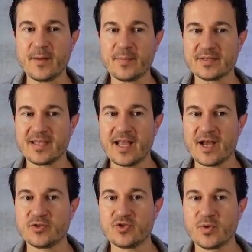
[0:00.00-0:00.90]
but they
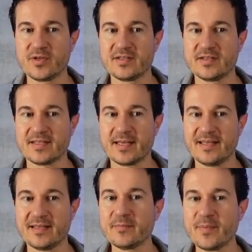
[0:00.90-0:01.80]
are choices that
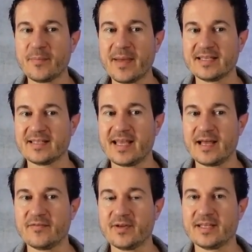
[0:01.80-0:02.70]
need to be made
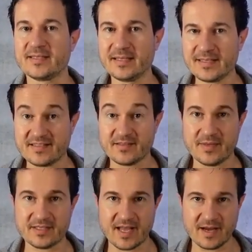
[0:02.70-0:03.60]
carefully, that need to
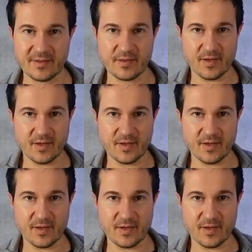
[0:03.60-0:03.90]
be done.